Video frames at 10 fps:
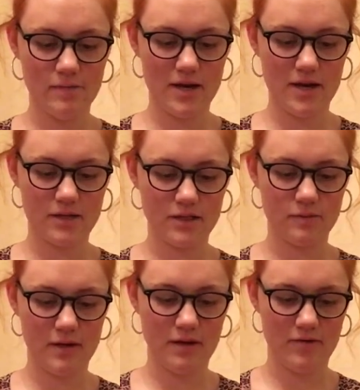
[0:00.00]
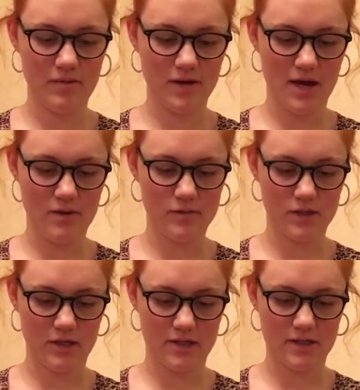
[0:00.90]
bit and just put it around the
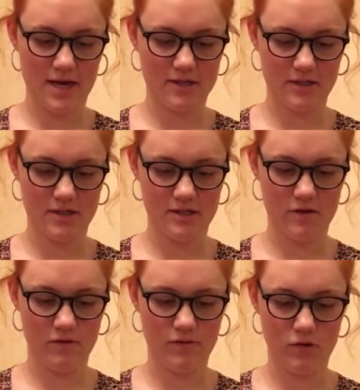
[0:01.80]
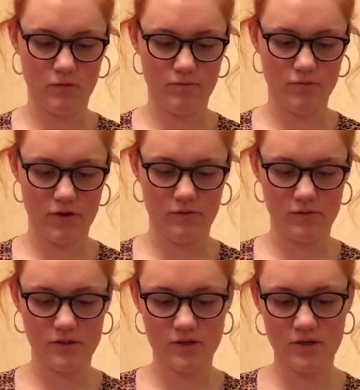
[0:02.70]
outside edges of your bruise.